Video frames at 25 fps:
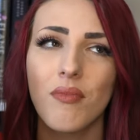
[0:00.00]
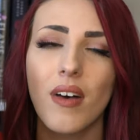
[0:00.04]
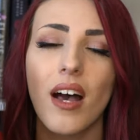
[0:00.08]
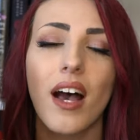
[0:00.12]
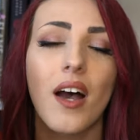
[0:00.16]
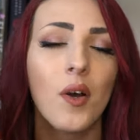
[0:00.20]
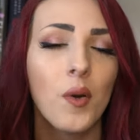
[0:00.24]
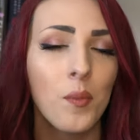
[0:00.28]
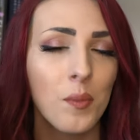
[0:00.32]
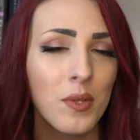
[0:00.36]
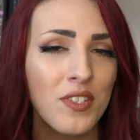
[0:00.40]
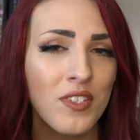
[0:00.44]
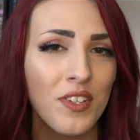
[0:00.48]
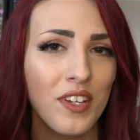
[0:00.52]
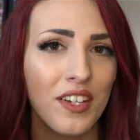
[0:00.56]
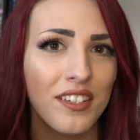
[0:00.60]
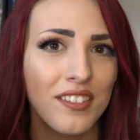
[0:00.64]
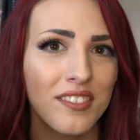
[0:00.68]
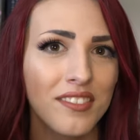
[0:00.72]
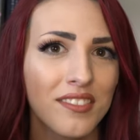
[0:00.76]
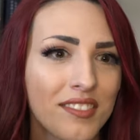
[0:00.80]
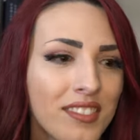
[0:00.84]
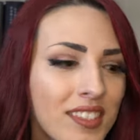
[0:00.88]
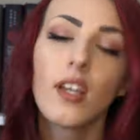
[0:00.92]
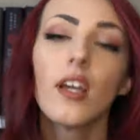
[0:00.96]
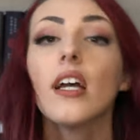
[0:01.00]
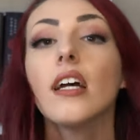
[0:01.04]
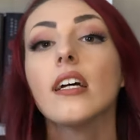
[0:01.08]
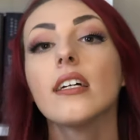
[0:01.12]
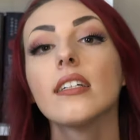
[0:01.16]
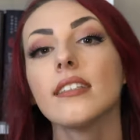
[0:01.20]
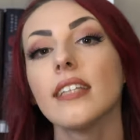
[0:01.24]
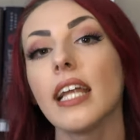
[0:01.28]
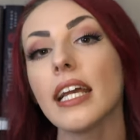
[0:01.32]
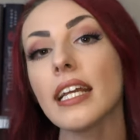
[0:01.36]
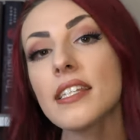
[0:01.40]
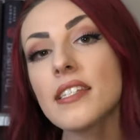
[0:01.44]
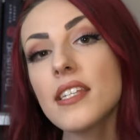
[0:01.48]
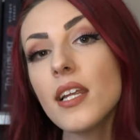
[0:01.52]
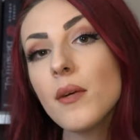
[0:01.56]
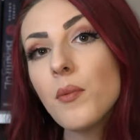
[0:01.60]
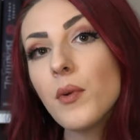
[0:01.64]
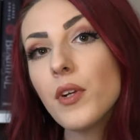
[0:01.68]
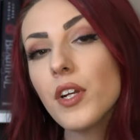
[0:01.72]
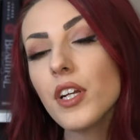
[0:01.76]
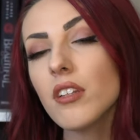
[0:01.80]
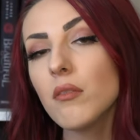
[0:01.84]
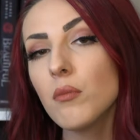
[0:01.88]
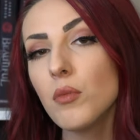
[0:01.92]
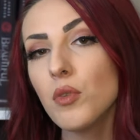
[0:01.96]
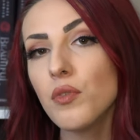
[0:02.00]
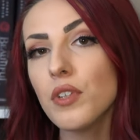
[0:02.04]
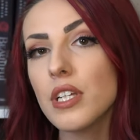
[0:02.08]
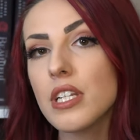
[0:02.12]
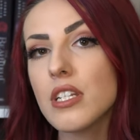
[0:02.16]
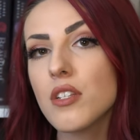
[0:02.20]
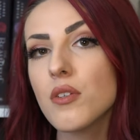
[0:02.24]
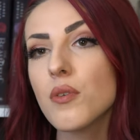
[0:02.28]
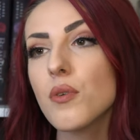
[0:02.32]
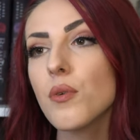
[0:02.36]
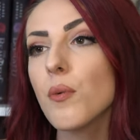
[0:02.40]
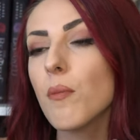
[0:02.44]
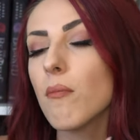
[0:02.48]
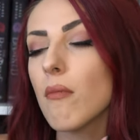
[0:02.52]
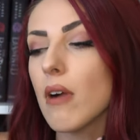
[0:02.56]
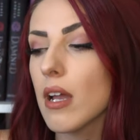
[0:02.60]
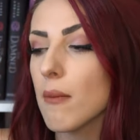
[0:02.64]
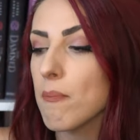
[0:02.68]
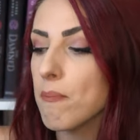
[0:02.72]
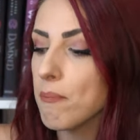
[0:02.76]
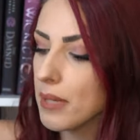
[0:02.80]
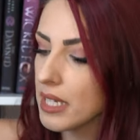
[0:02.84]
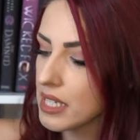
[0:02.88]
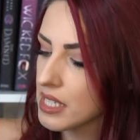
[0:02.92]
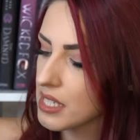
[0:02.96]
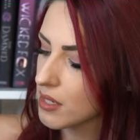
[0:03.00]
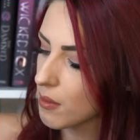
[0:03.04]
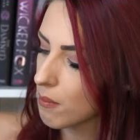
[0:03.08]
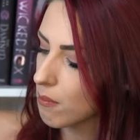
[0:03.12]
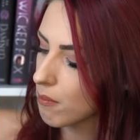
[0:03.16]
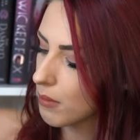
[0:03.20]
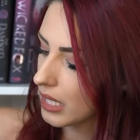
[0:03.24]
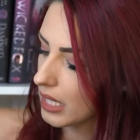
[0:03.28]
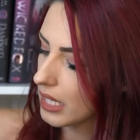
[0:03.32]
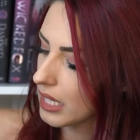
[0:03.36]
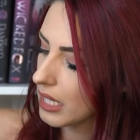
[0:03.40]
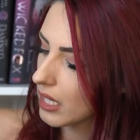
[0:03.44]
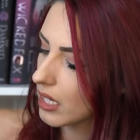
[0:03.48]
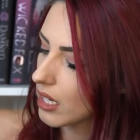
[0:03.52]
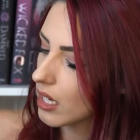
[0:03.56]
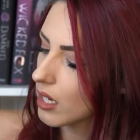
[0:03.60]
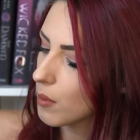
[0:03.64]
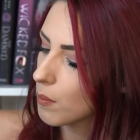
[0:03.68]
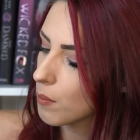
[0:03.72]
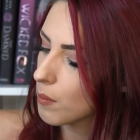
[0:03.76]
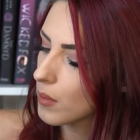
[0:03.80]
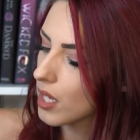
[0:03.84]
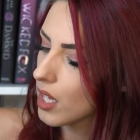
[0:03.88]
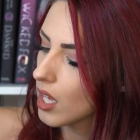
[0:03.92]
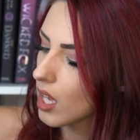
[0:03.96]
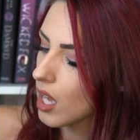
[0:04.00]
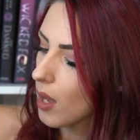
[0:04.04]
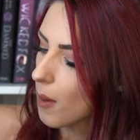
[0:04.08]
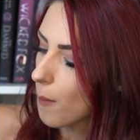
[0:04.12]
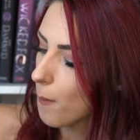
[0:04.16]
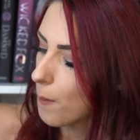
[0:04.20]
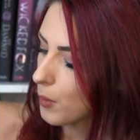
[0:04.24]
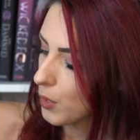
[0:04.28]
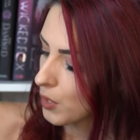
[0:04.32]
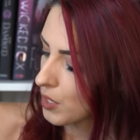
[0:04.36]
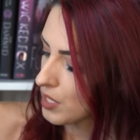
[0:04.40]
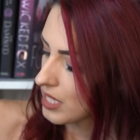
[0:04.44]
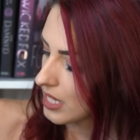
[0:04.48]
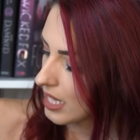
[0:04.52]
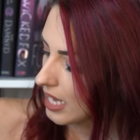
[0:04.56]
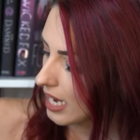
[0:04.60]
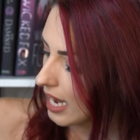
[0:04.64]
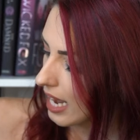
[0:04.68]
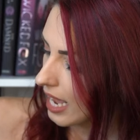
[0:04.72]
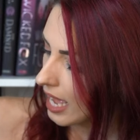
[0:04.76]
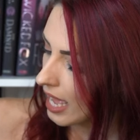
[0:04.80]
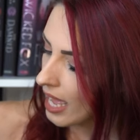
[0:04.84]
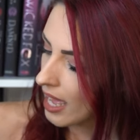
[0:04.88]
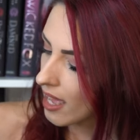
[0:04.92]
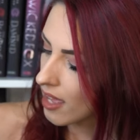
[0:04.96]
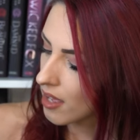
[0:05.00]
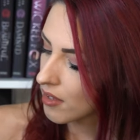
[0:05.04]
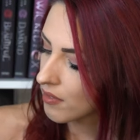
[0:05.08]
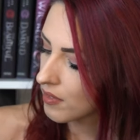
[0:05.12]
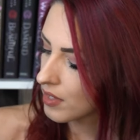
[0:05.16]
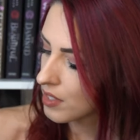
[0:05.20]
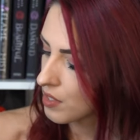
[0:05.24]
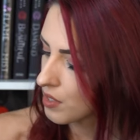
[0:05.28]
I hope it's good. Next up, we're going to move into my mixed medium books that I have.